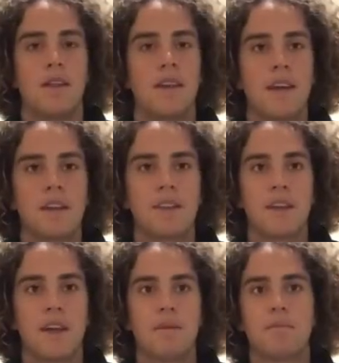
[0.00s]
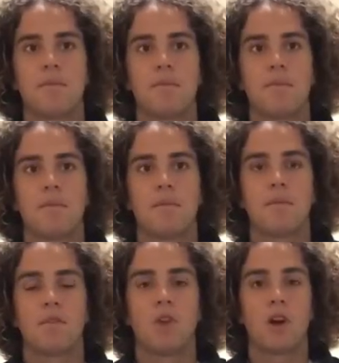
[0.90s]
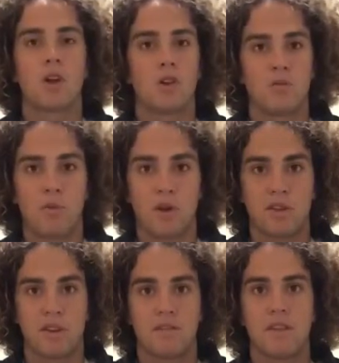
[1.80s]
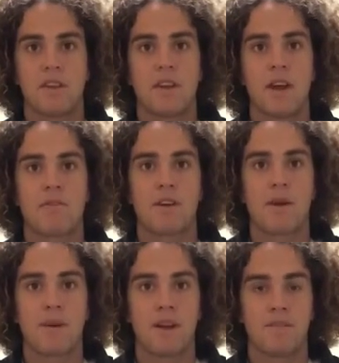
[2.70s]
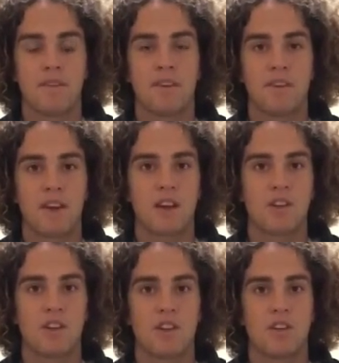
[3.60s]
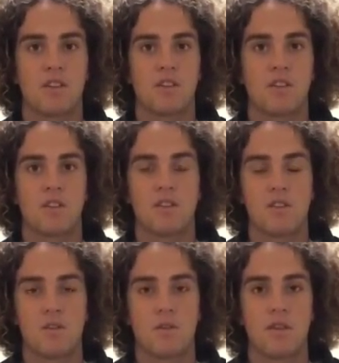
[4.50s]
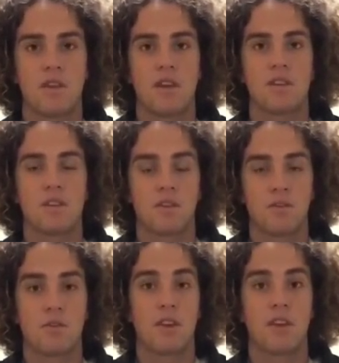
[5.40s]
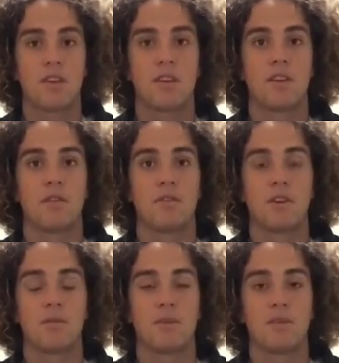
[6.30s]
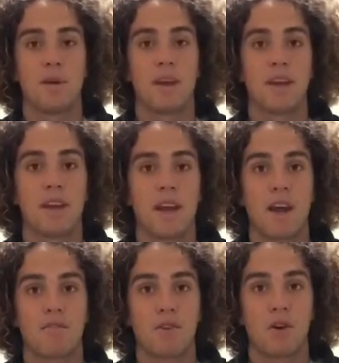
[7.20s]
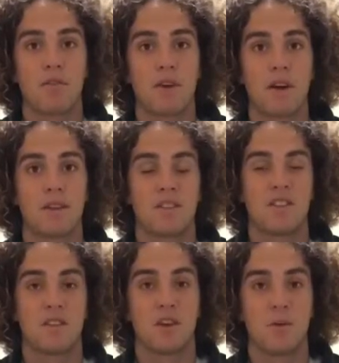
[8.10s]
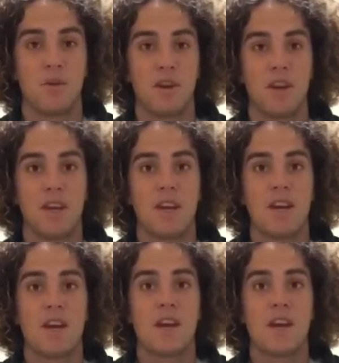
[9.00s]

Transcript: There does seem like a lot of positives that have come out of the discussion and all the good things that Fisherman's Bend are going to have to offer to the community.